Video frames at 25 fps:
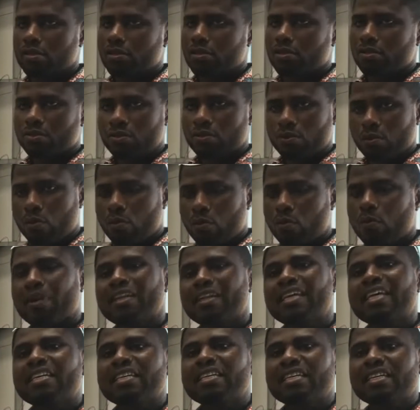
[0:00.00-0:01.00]
So
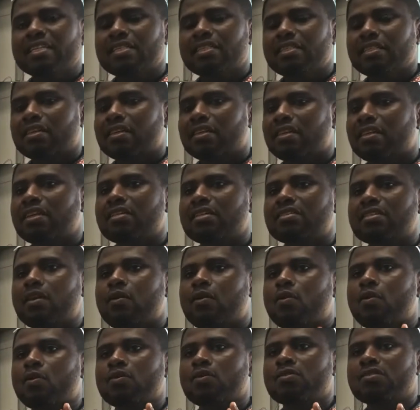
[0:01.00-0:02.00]
what they need is a
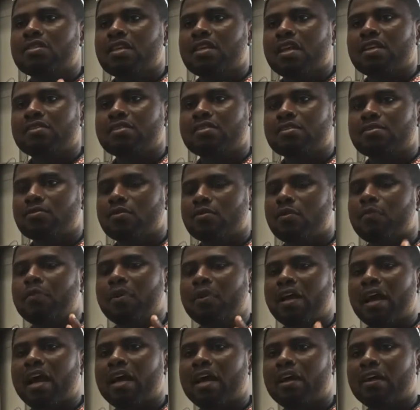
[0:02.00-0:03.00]
constant
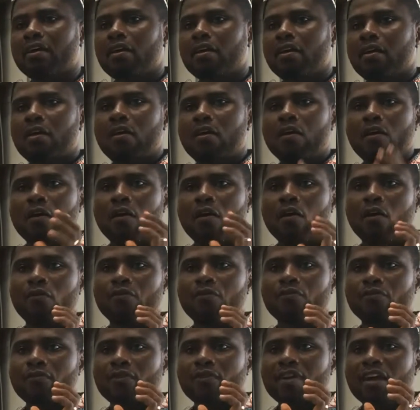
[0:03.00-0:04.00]
supply of
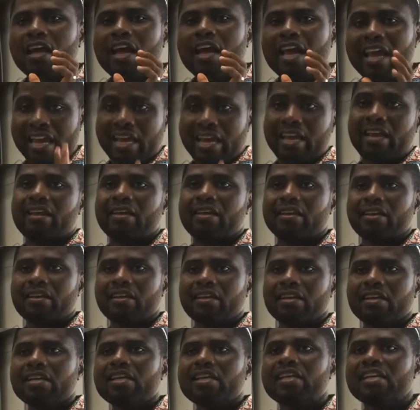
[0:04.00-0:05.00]
air
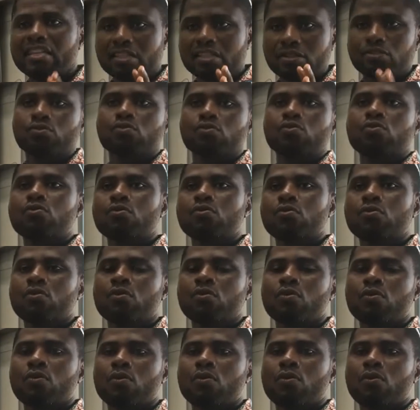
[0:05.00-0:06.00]
into
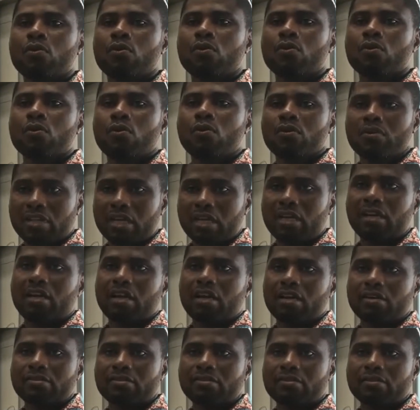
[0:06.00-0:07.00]
the
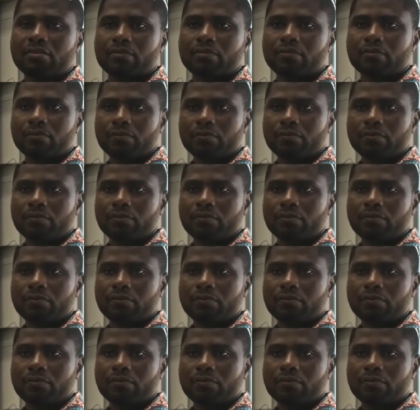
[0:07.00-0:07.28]
lungs.